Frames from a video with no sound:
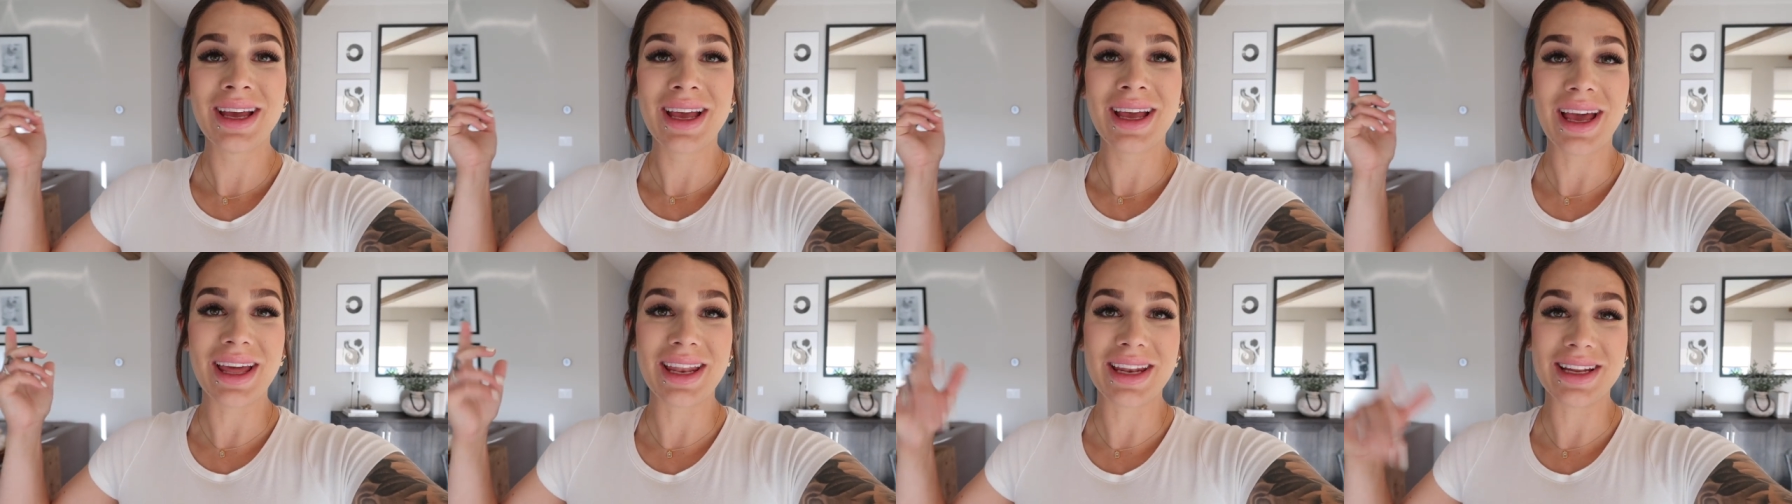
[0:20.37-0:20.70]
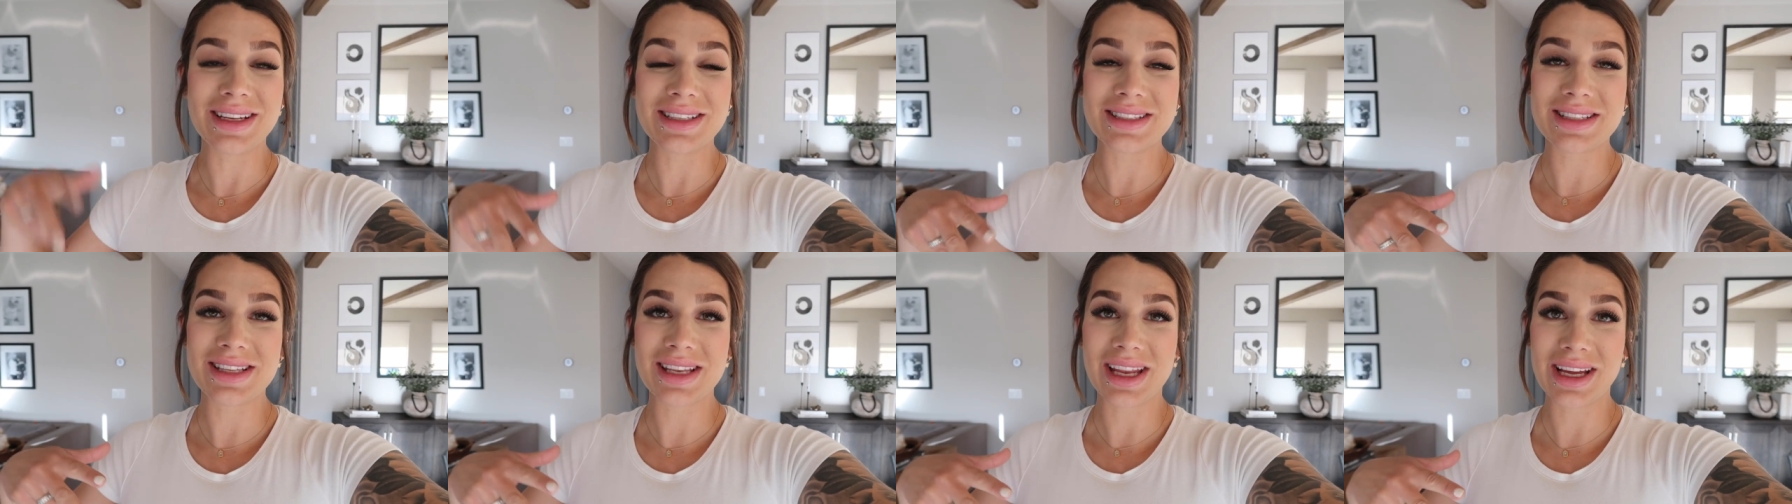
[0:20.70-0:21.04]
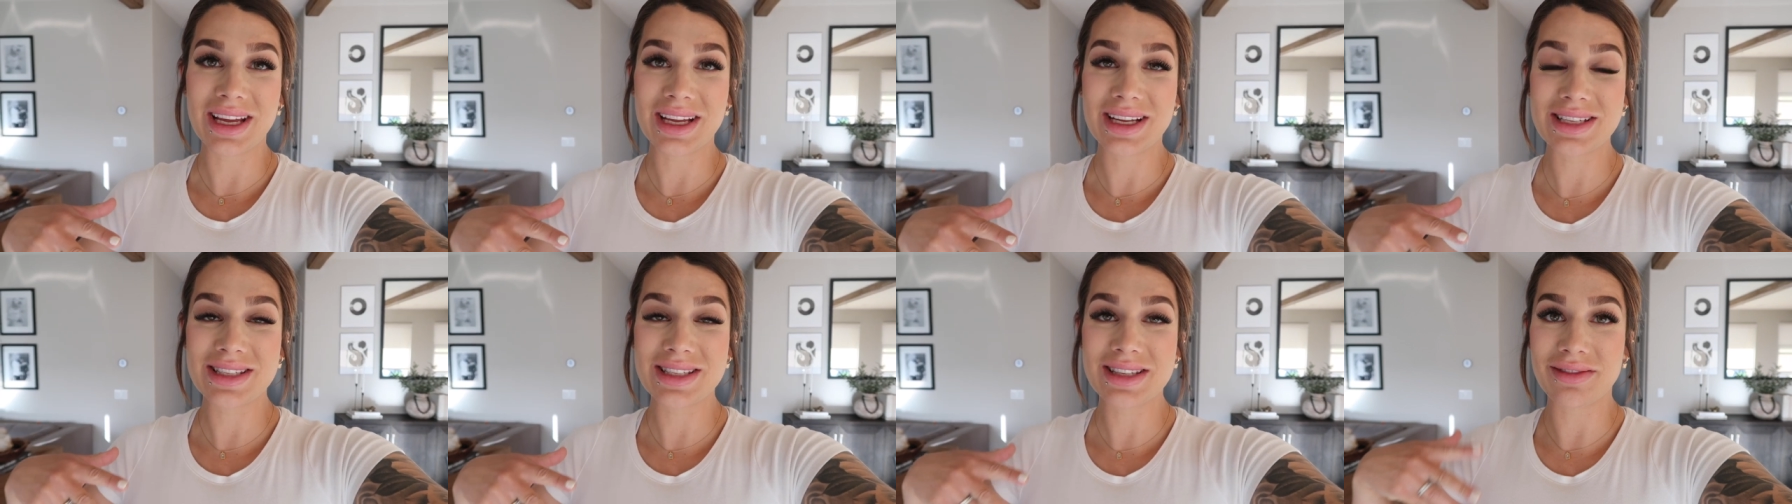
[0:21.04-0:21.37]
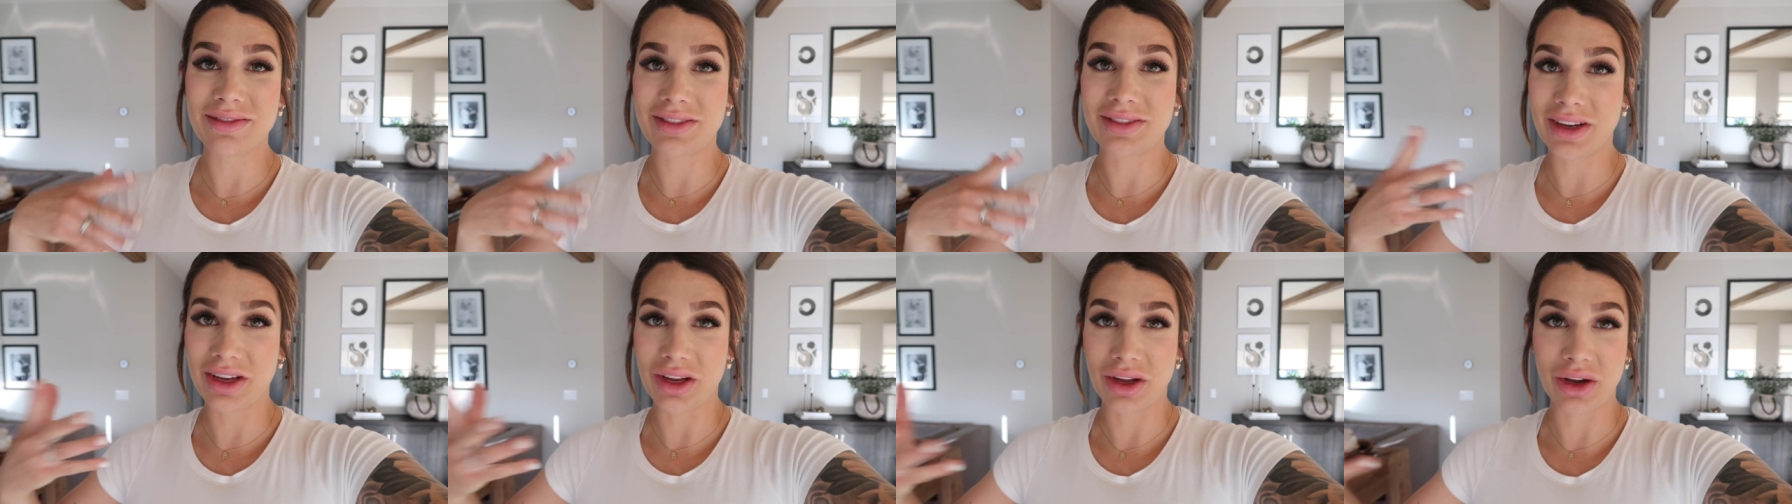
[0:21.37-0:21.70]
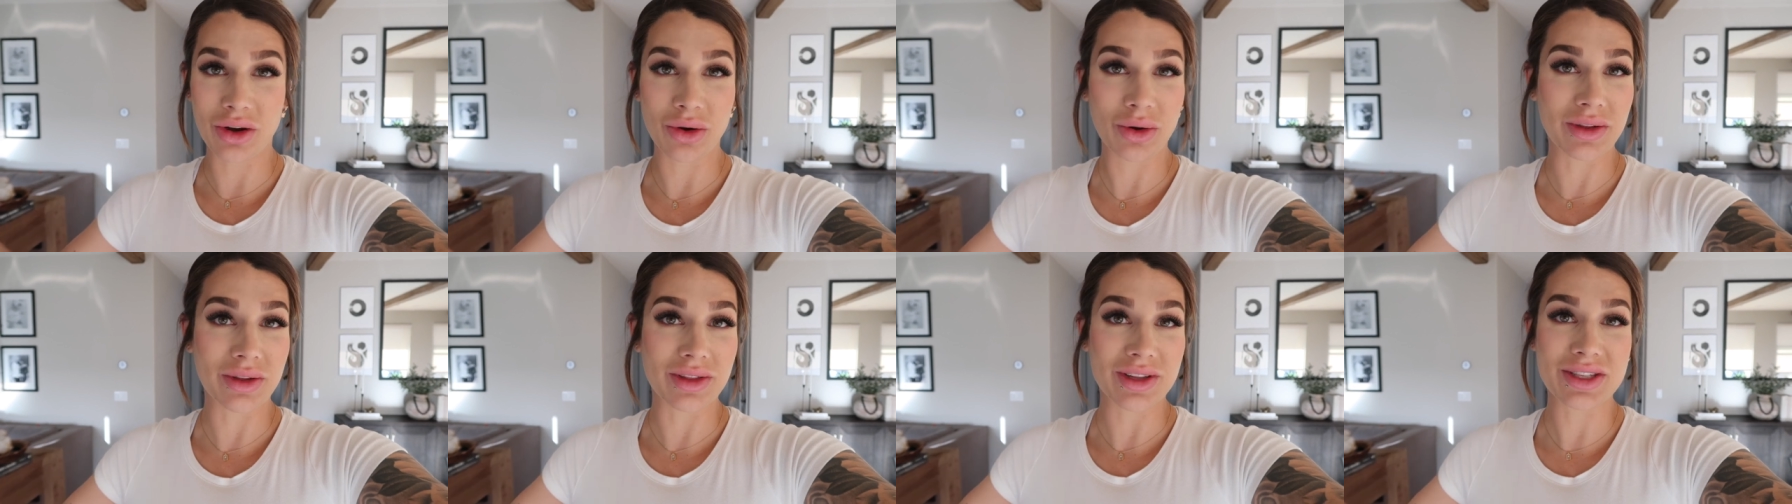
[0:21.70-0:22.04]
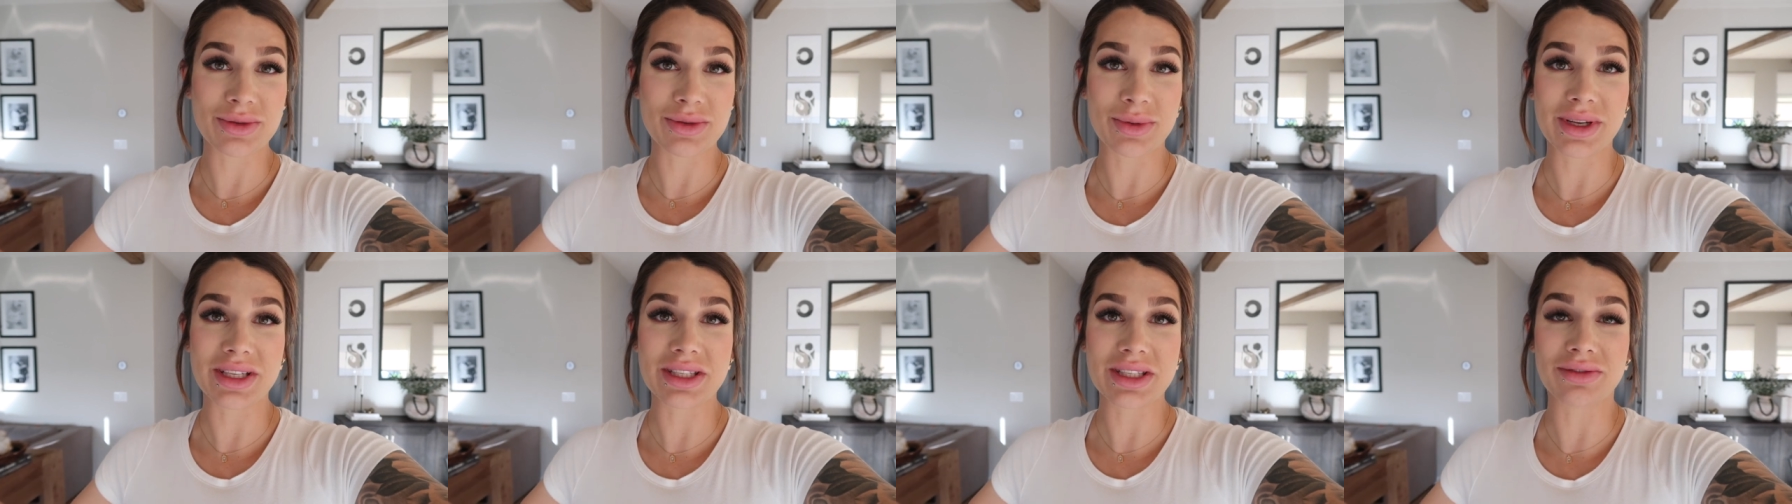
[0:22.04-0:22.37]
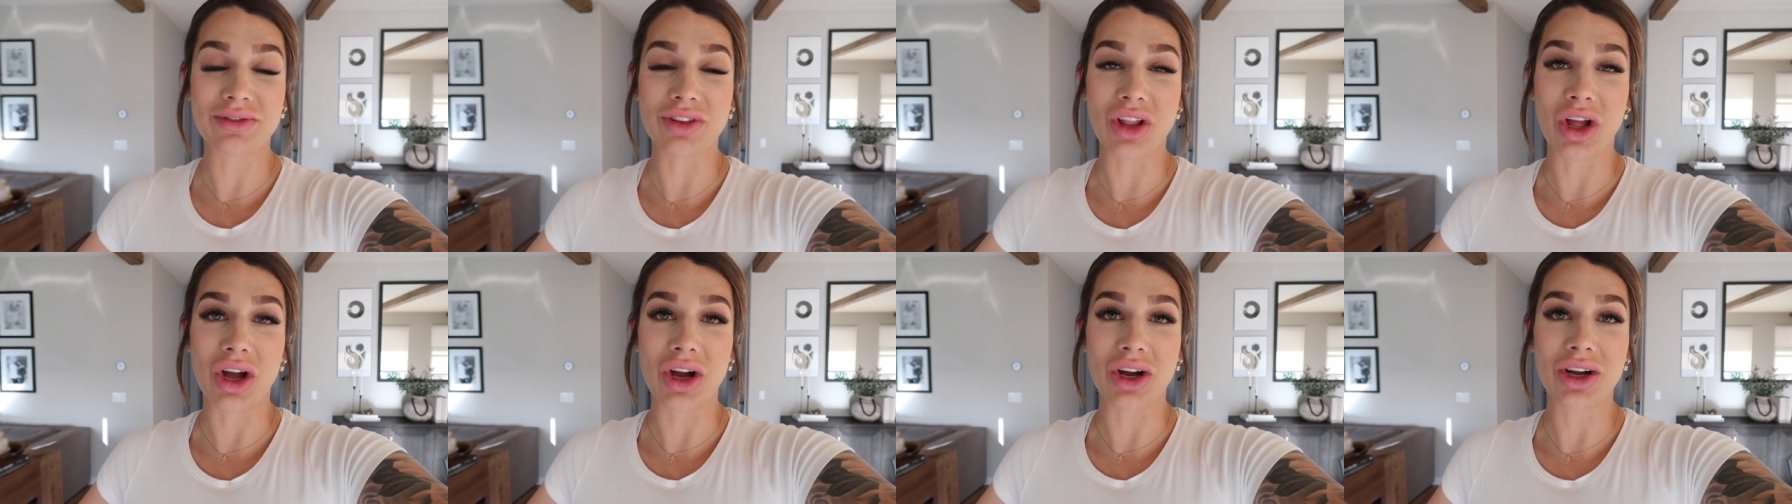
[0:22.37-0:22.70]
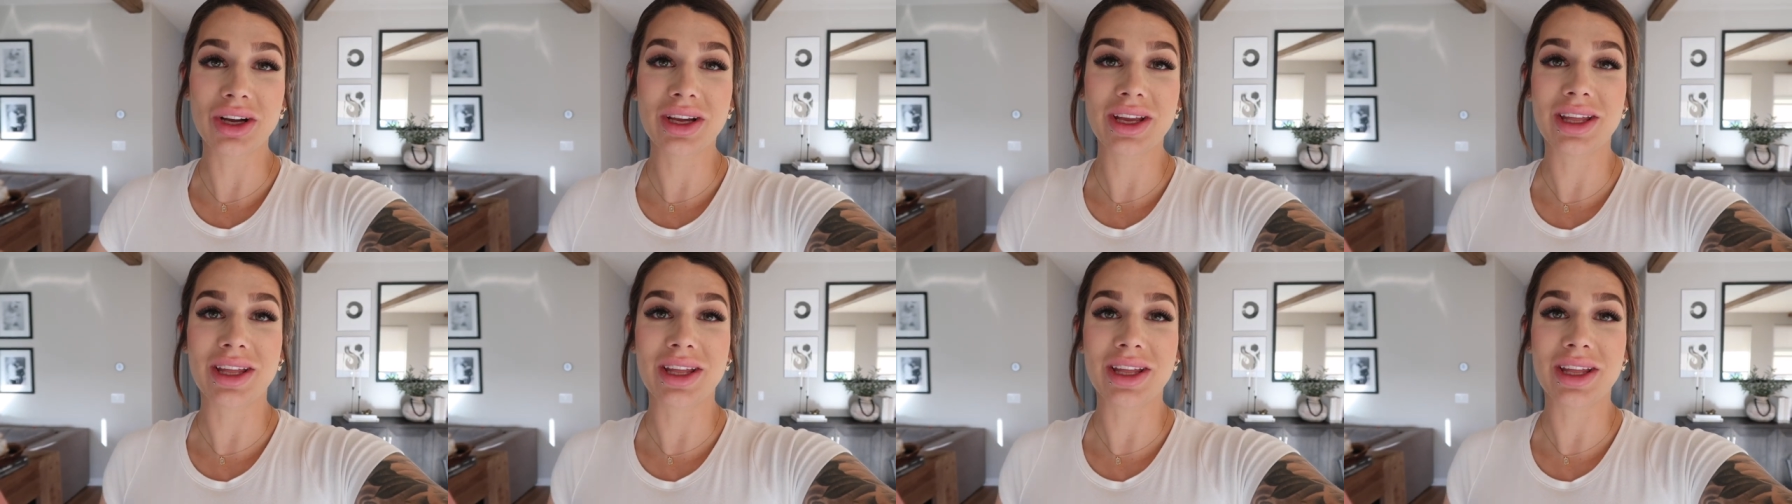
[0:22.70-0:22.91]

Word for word: And in today's video, or this week's vlog,